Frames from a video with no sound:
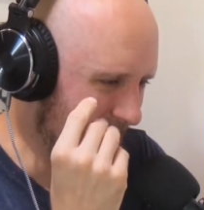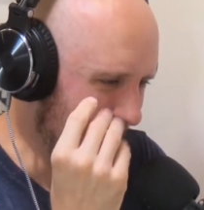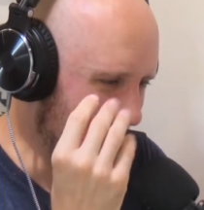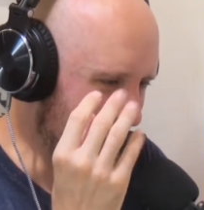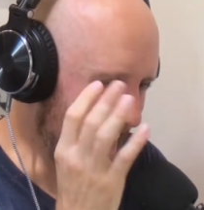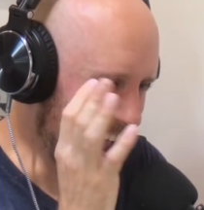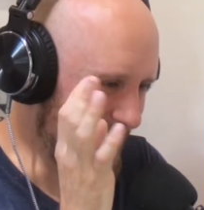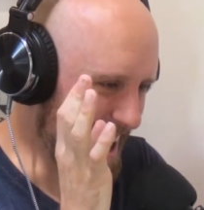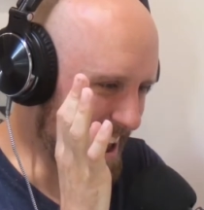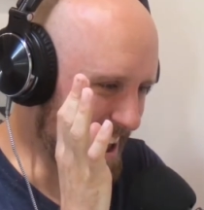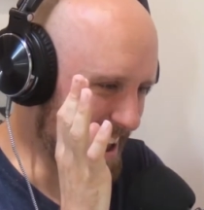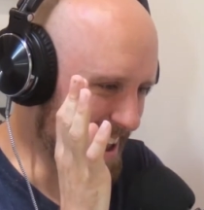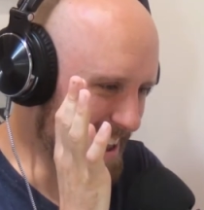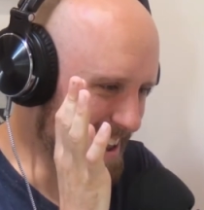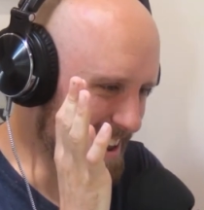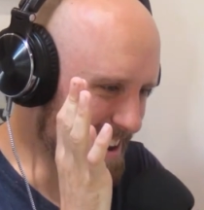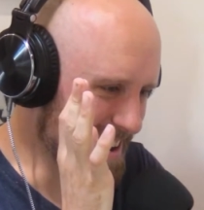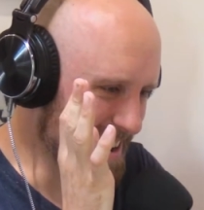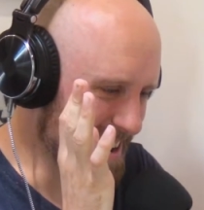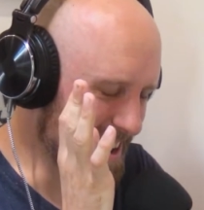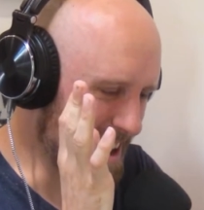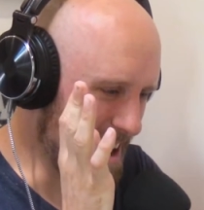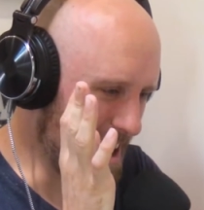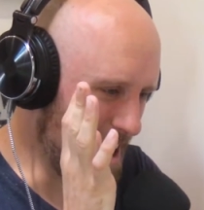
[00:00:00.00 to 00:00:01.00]

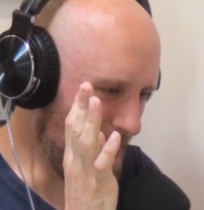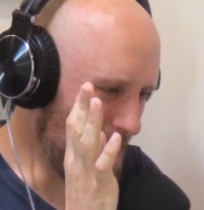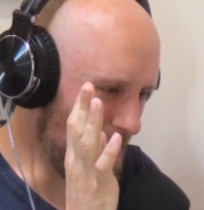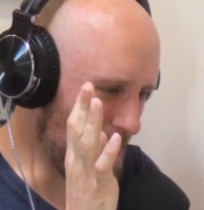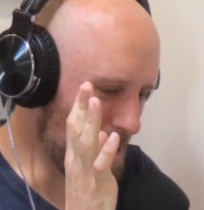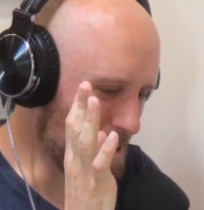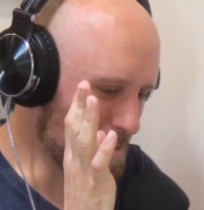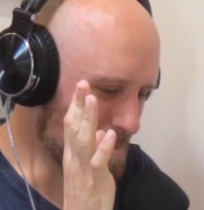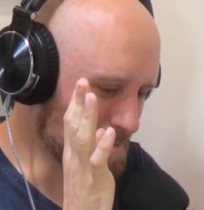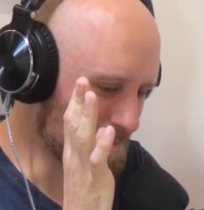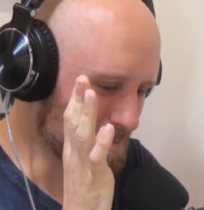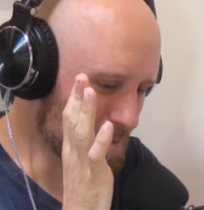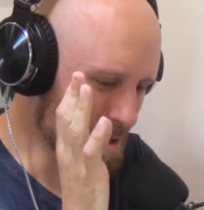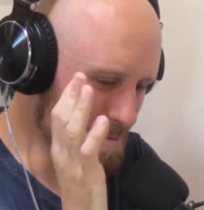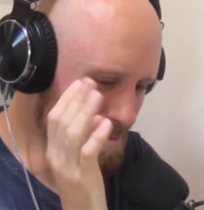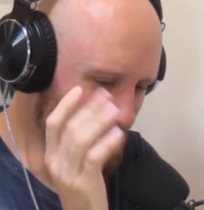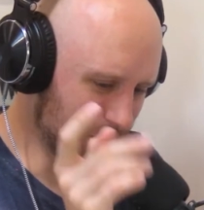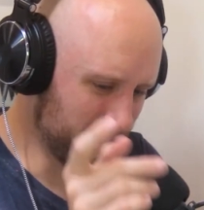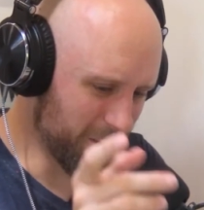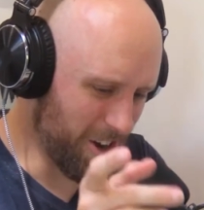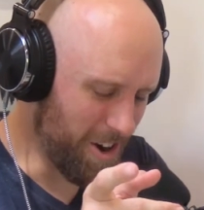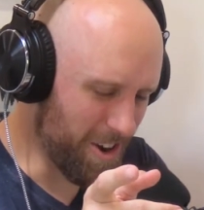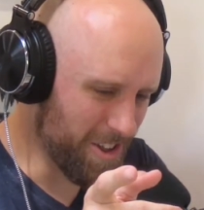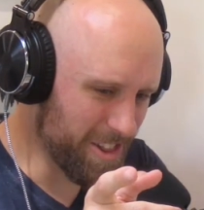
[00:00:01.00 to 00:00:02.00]
And
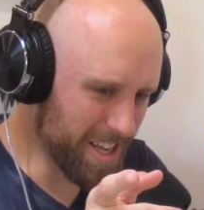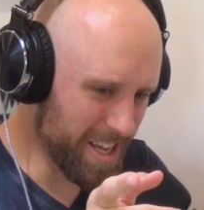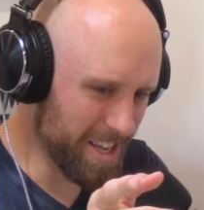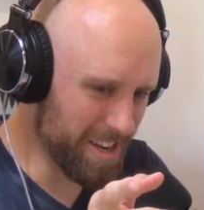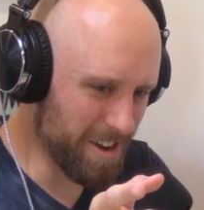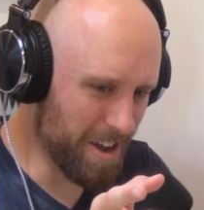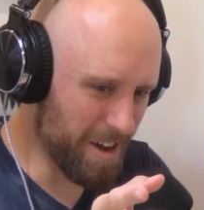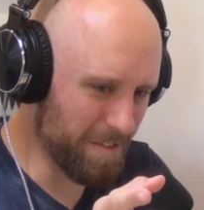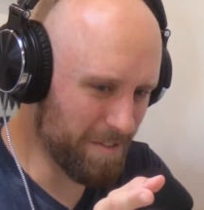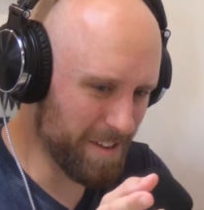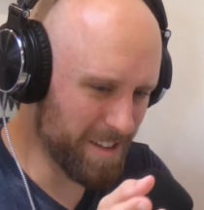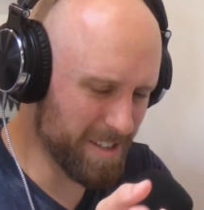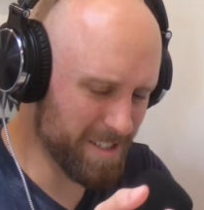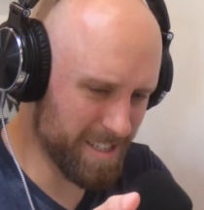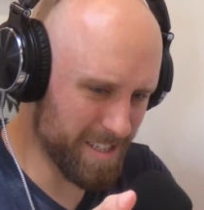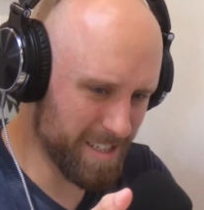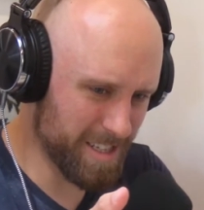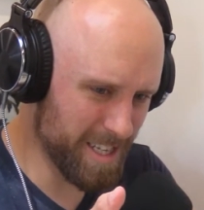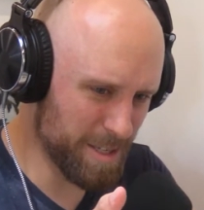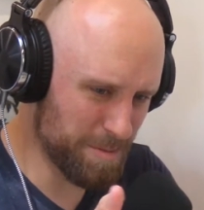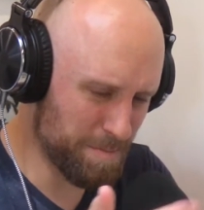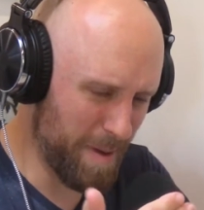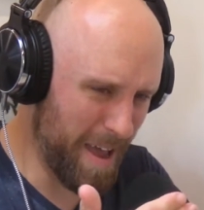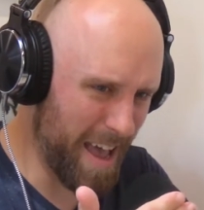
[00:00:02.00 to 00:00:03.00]
bizarrely enough,
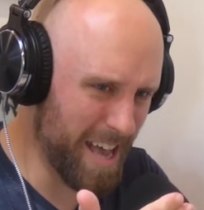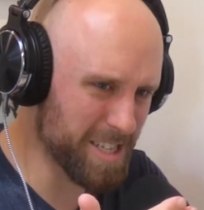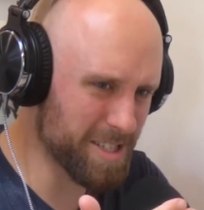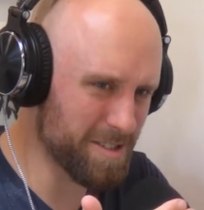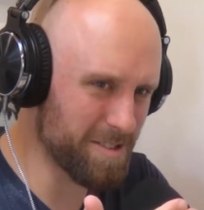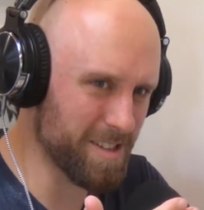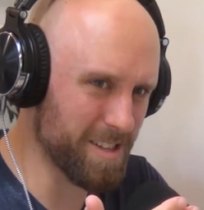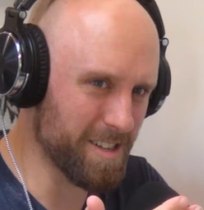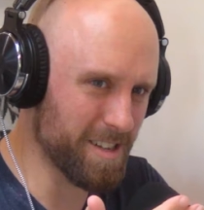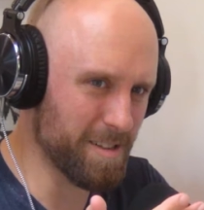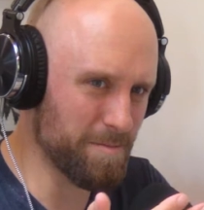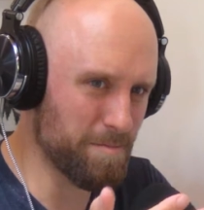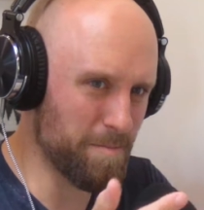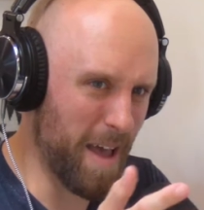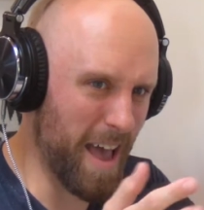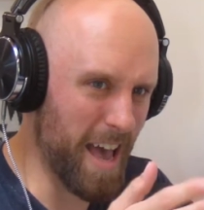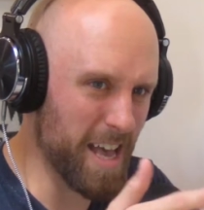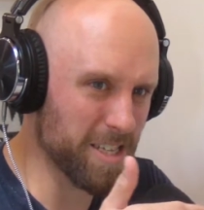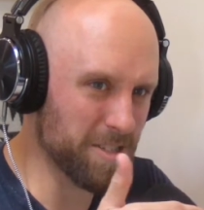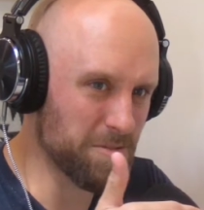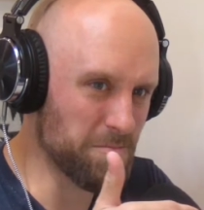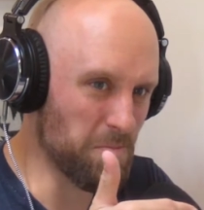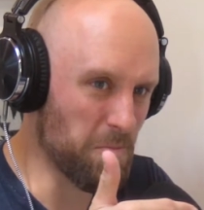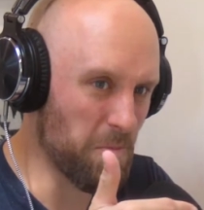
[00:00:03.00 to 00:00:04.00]
this
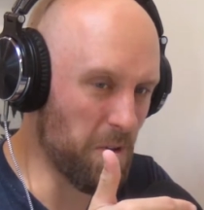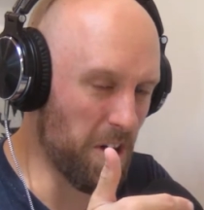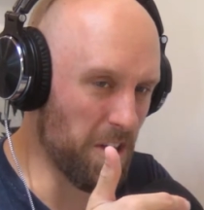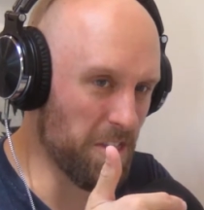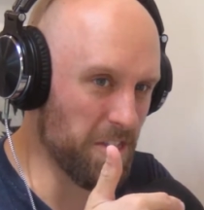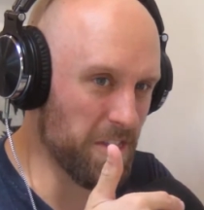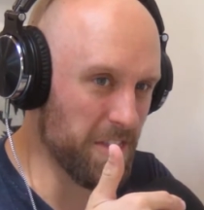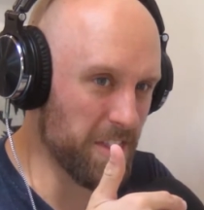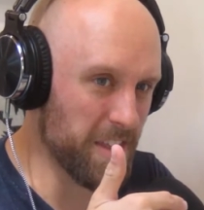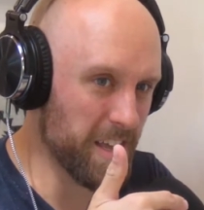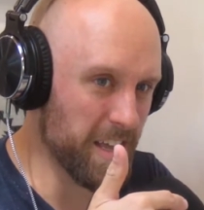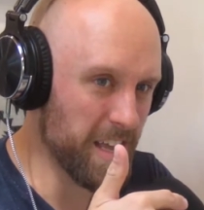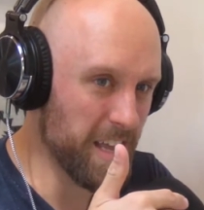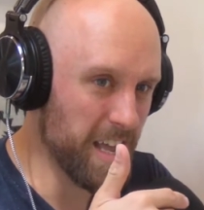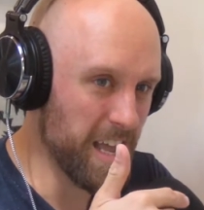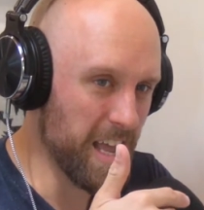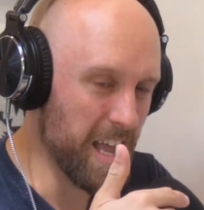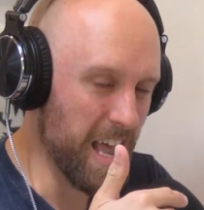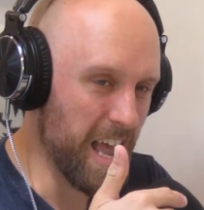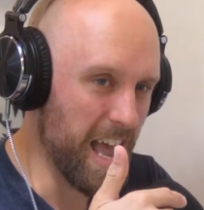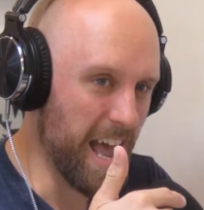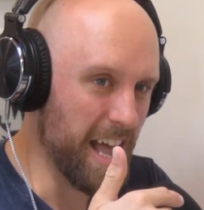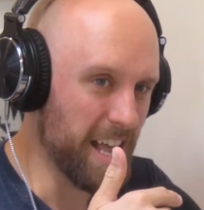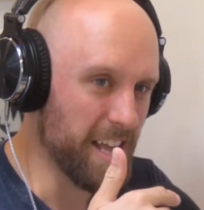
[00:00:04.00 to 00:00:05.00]
past month,
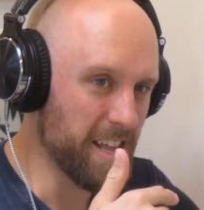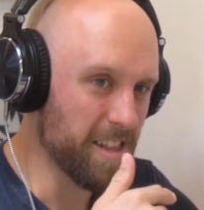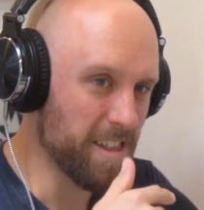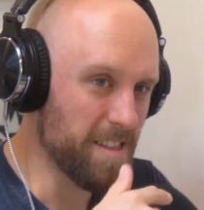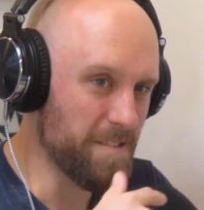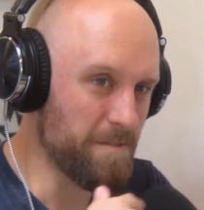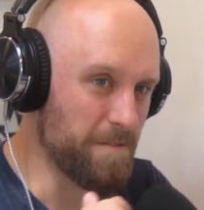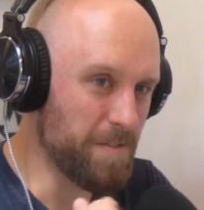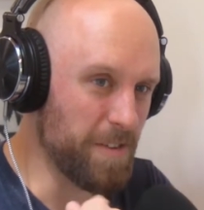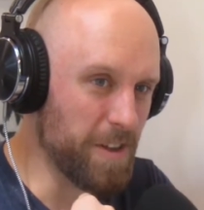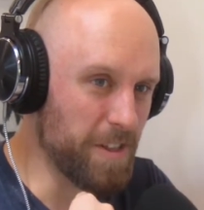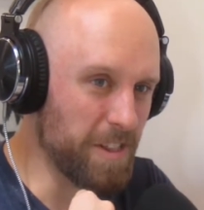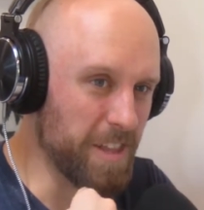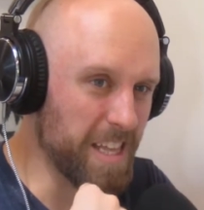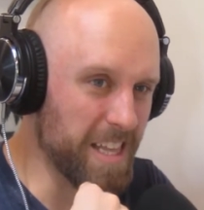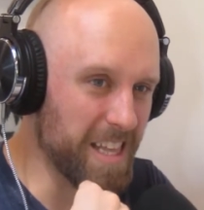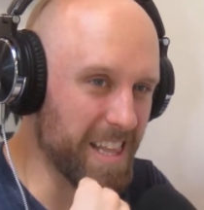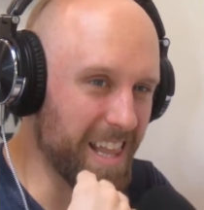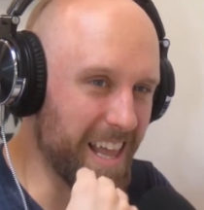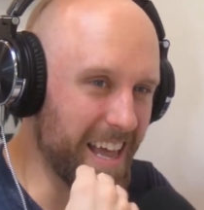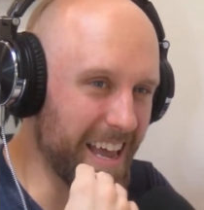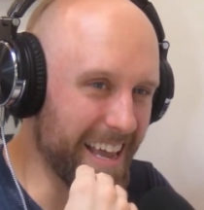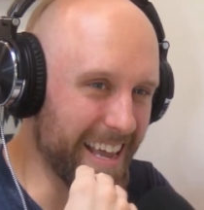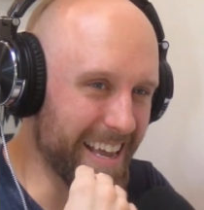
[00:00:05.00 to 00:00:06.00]
feeling
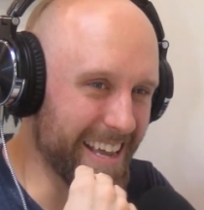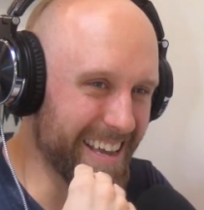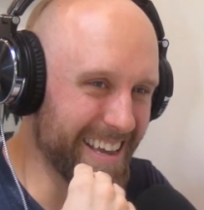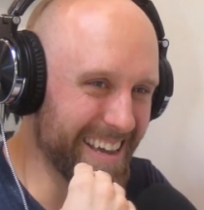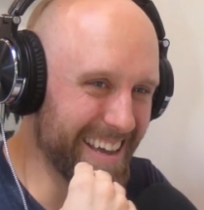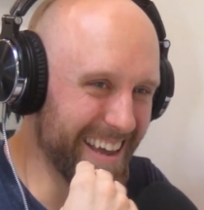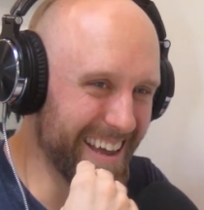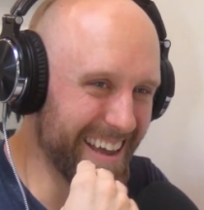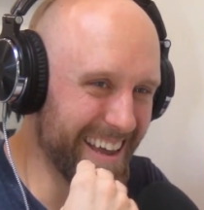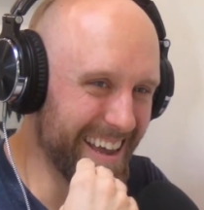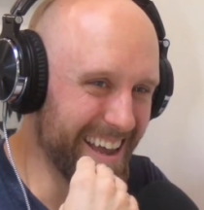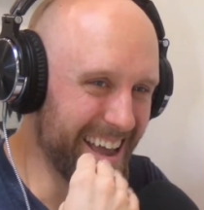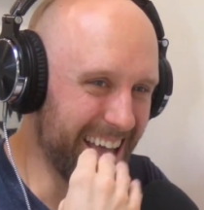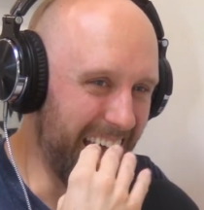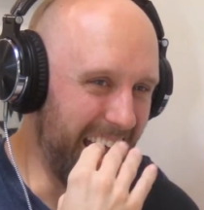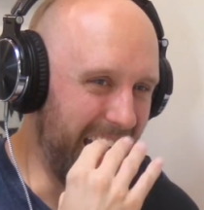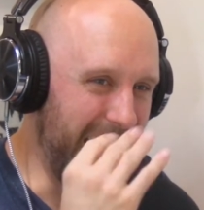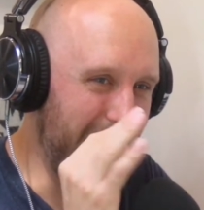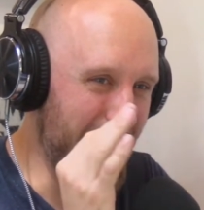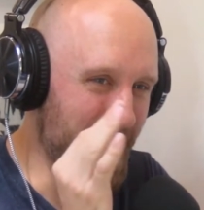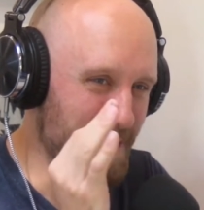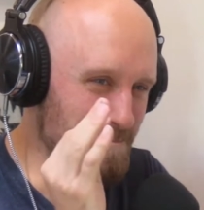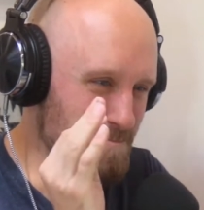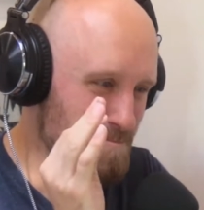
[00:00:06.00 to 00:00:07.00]
like
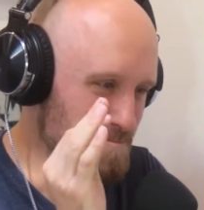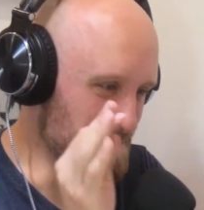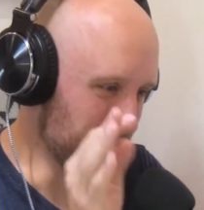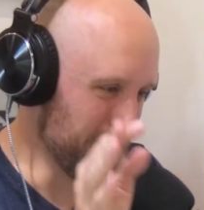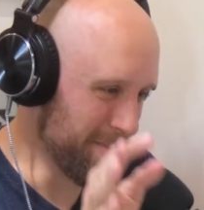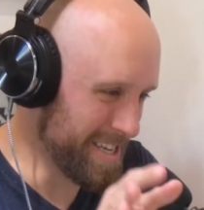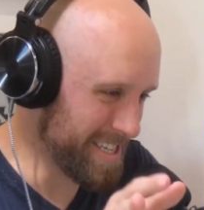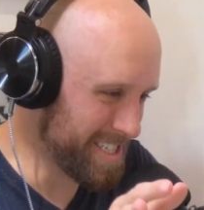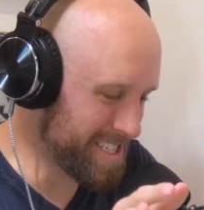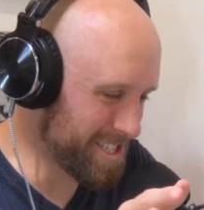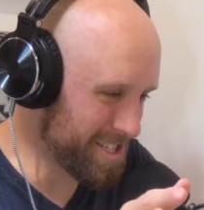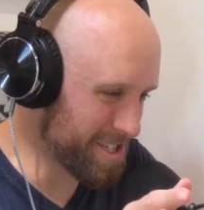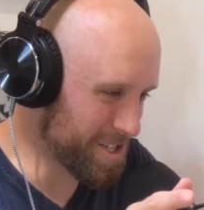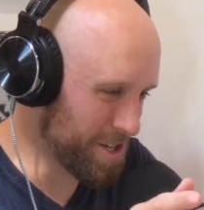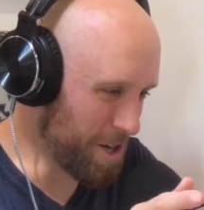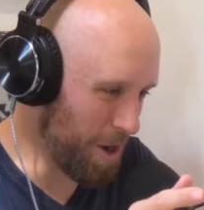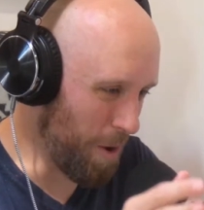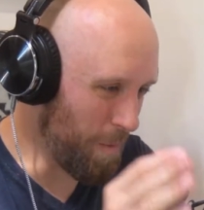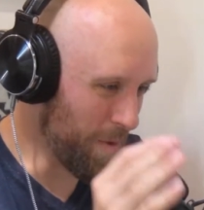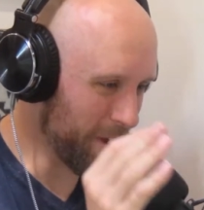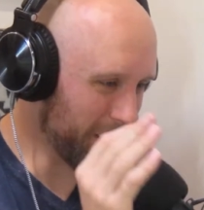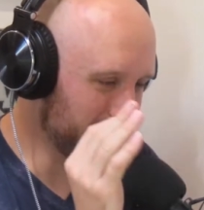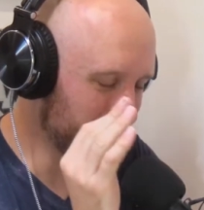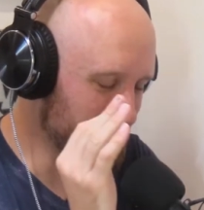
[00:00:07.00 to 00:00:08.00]
I missed
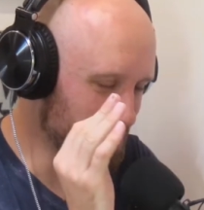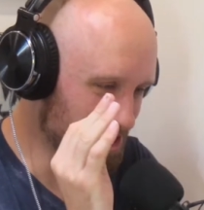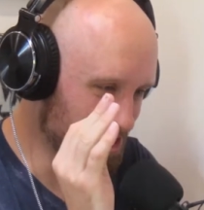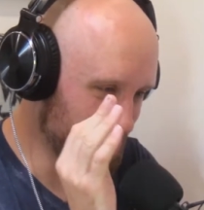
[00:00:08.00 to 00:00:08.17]
going to